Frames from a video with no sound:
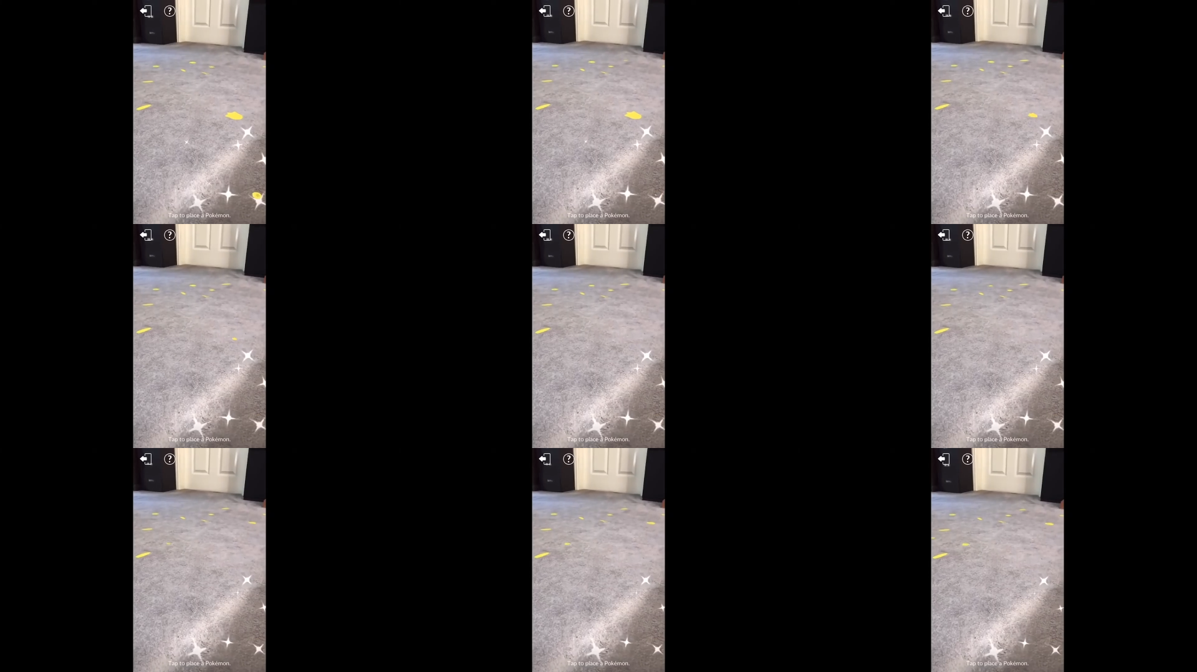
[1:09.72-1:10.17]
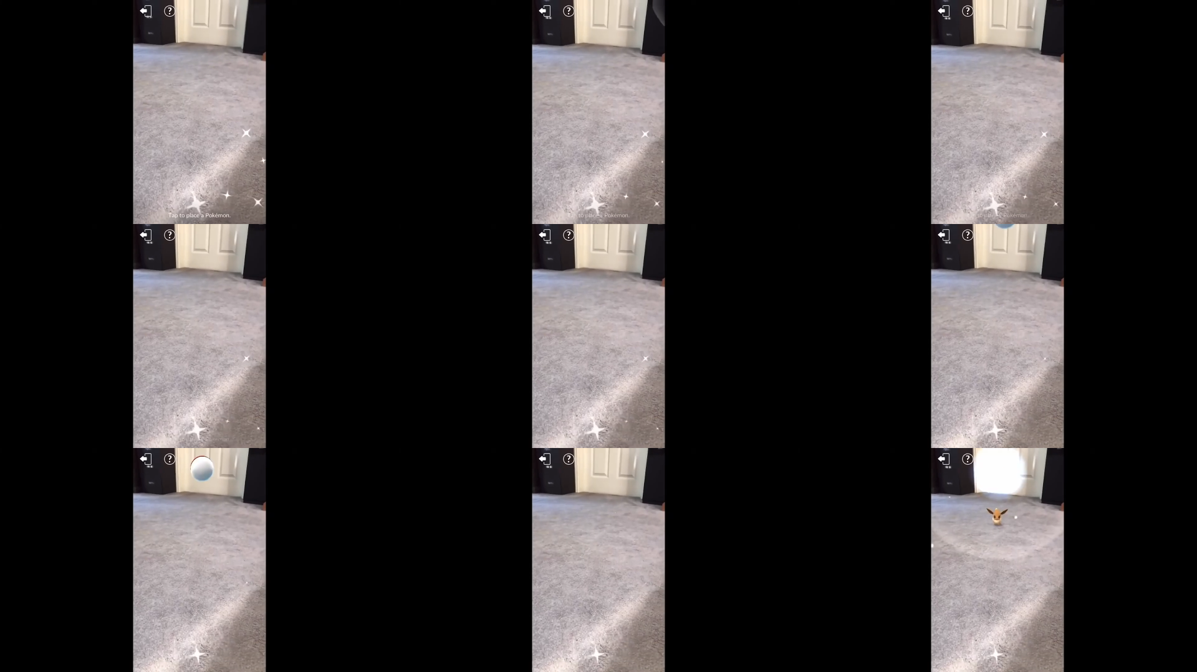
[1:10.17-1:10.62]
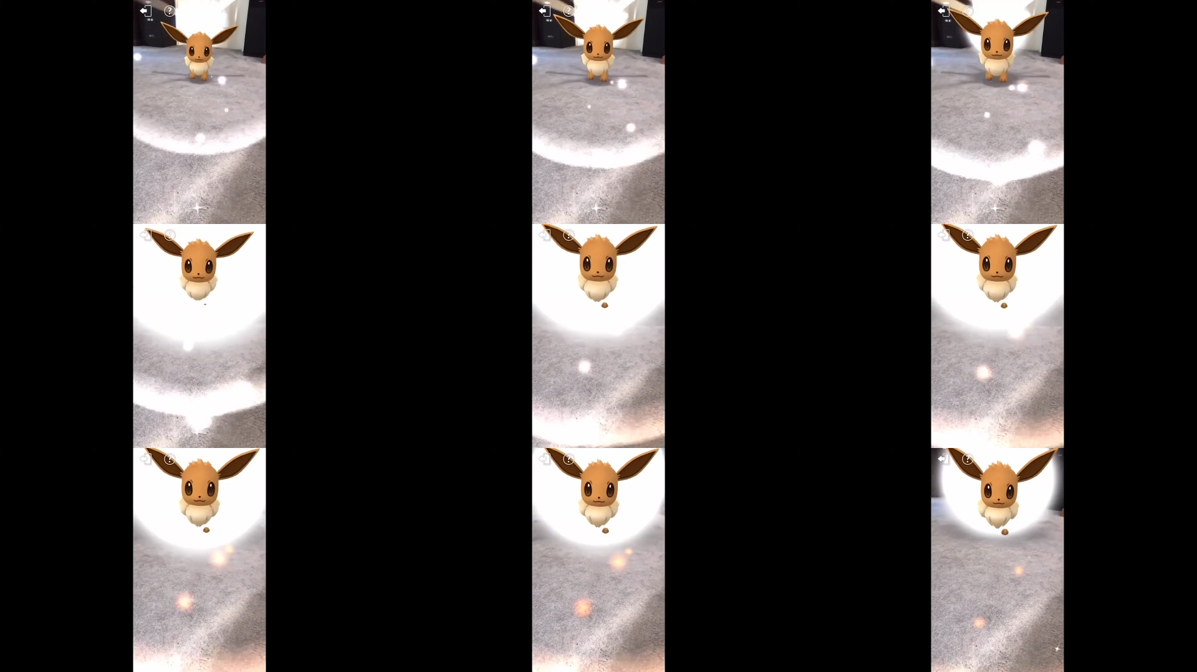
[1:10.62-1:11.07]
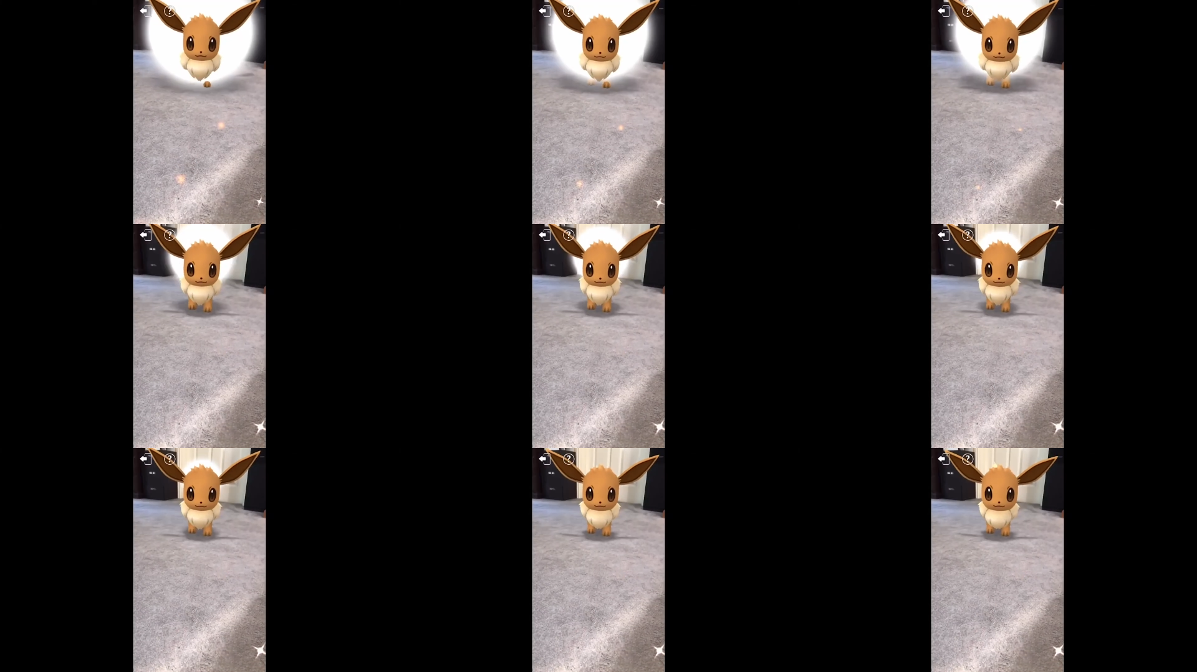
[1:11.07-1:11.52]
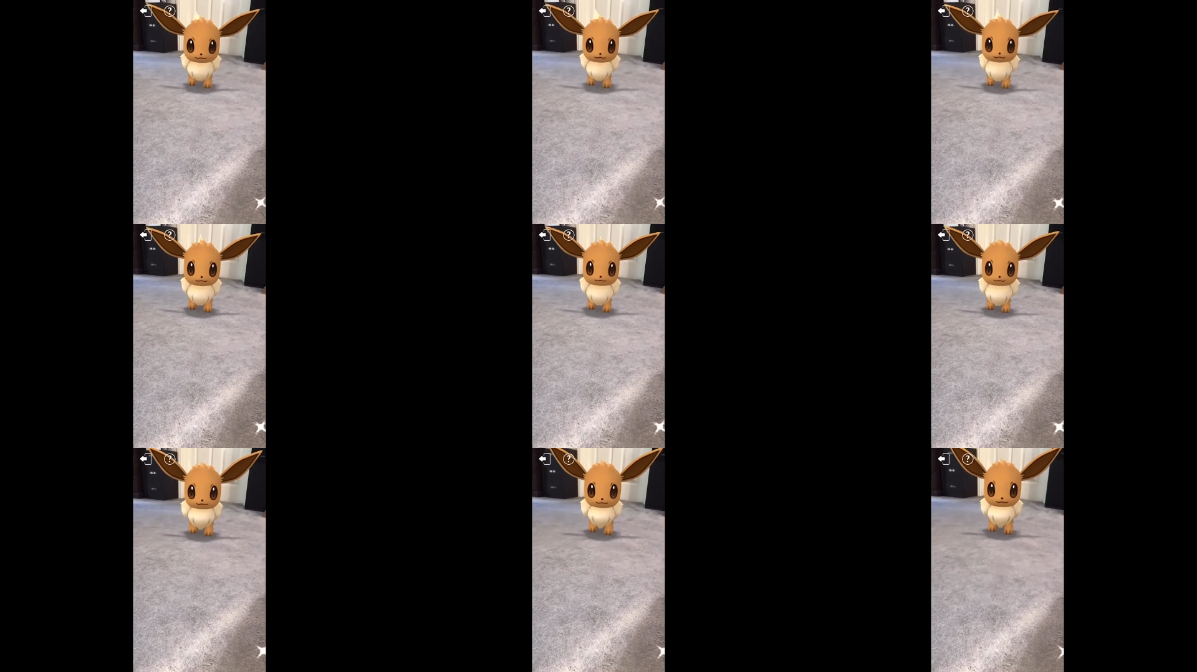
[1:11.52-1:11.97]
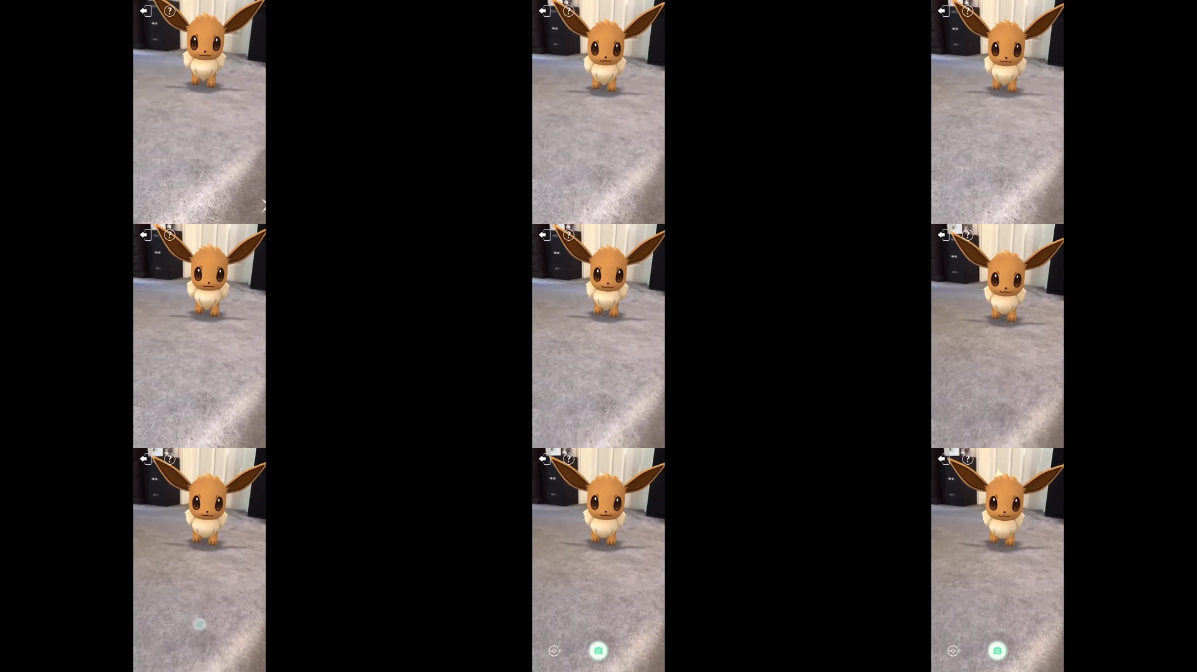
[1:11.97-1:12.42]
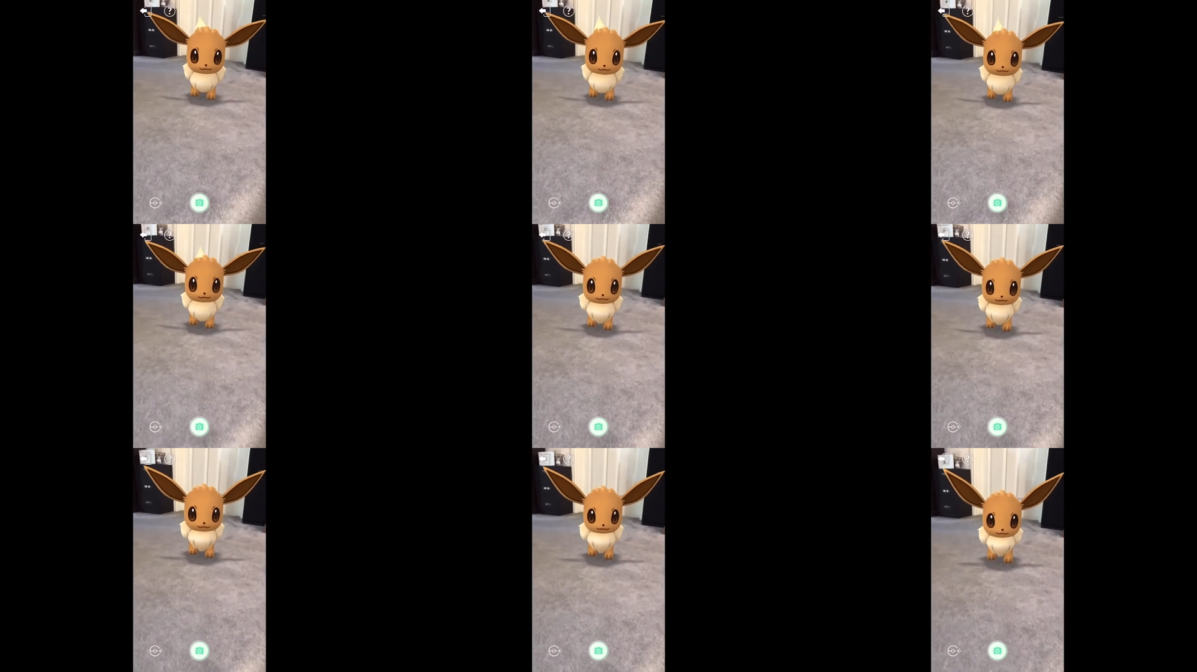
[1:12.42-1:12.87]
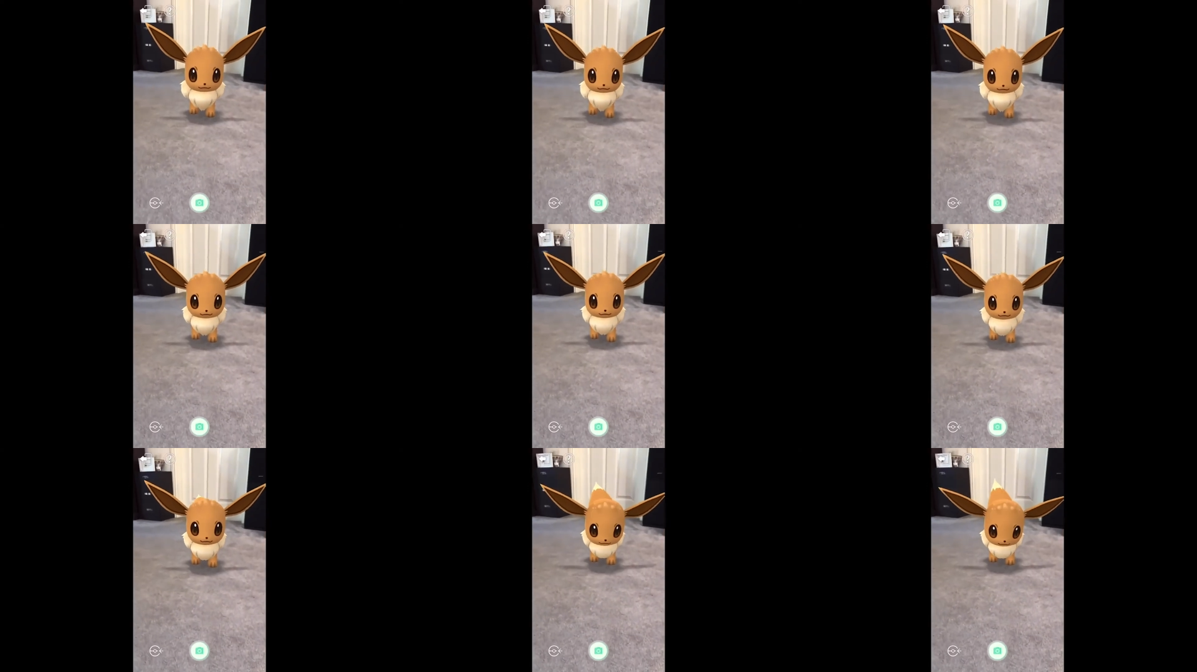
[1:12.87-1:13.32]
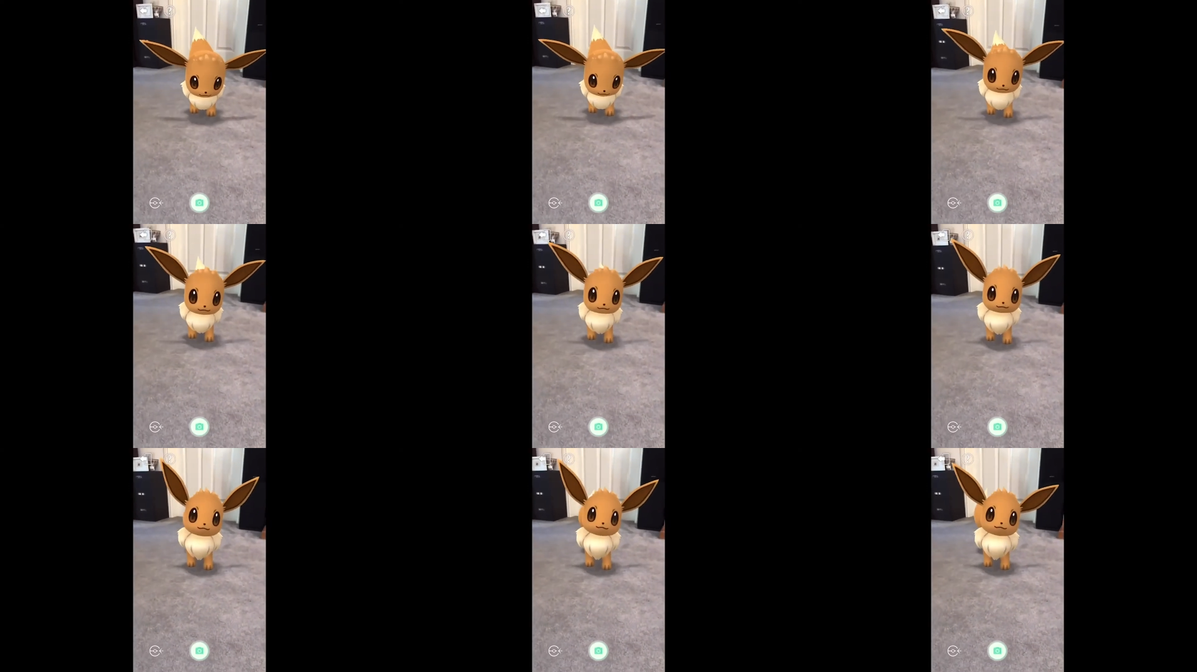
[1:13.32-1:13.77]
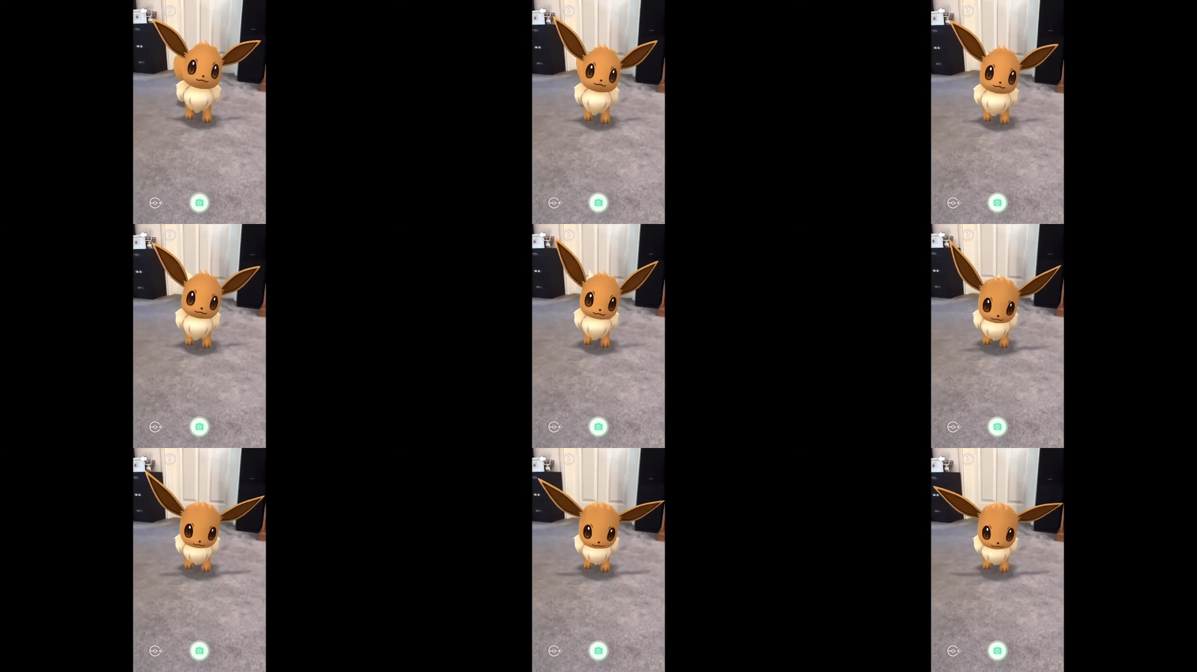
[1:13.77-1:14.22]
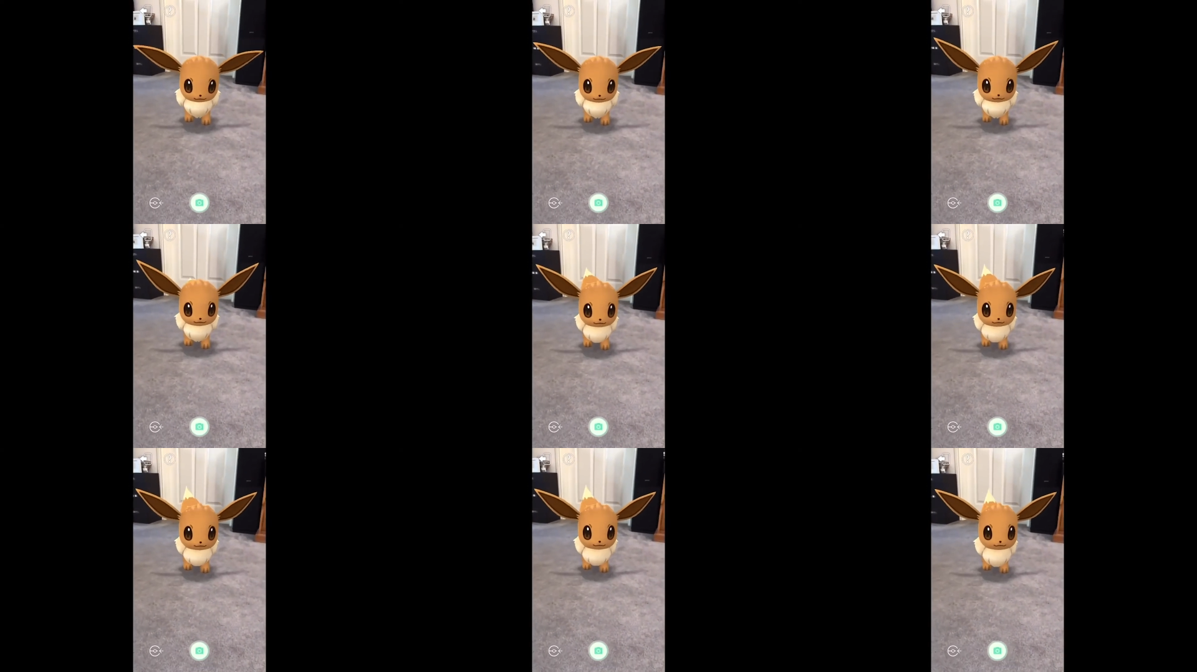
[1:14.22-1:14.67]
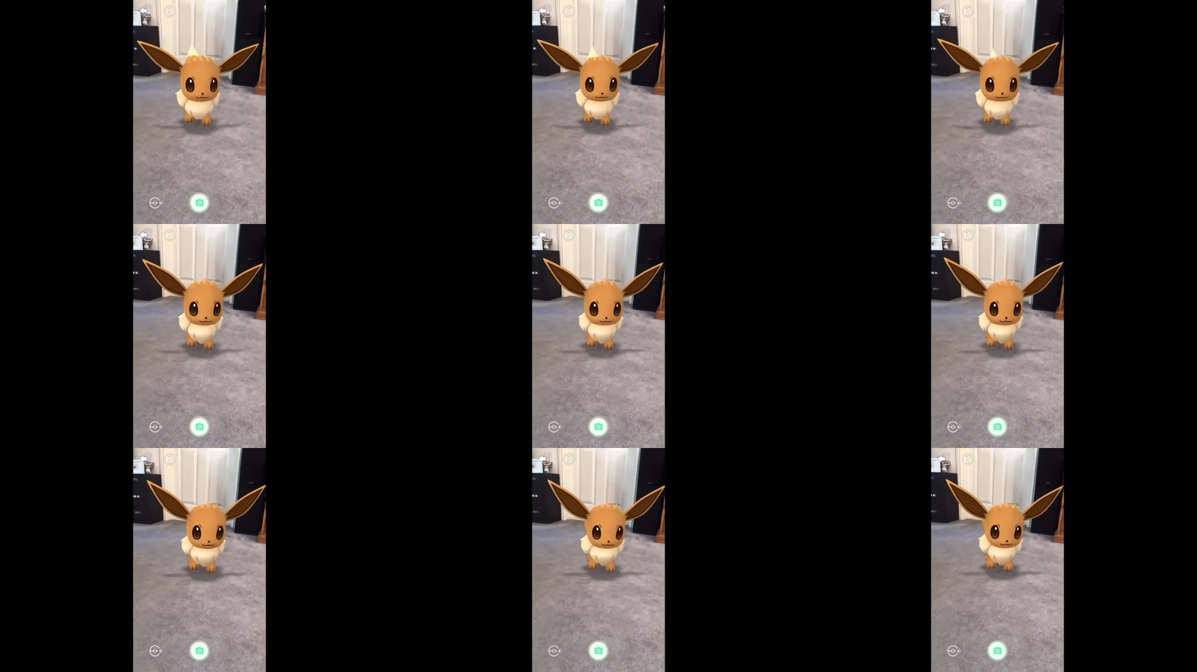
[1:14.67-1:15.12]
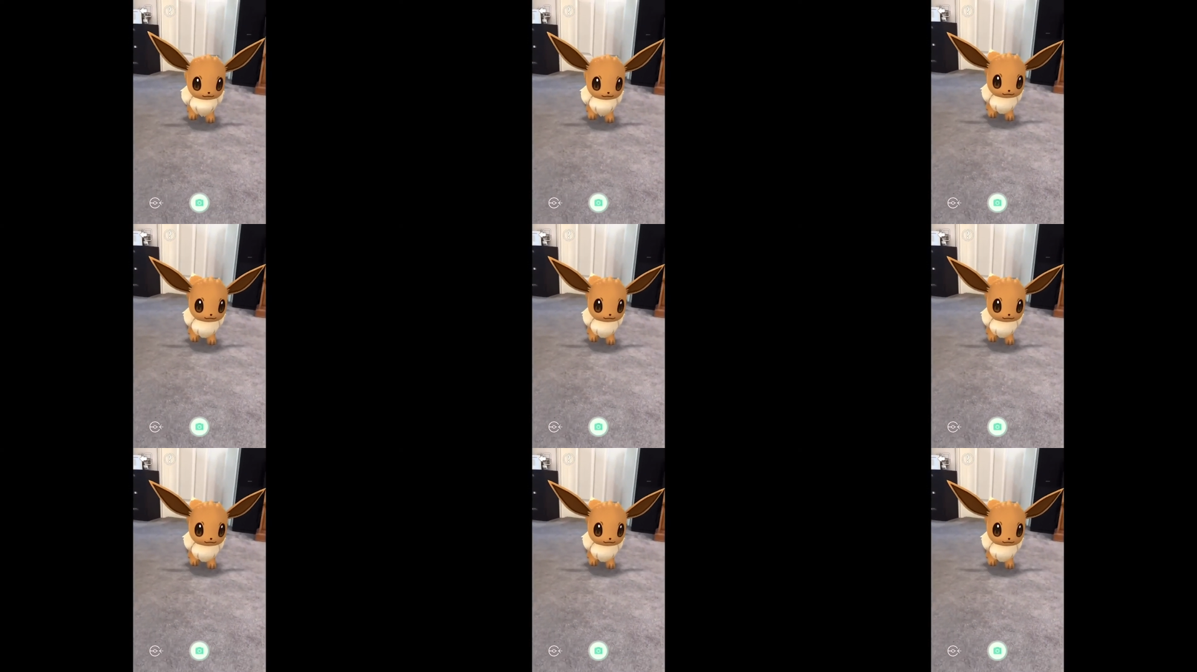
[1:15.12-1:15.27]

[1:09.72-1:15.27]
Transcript: No face is visible, so there are no lips to read.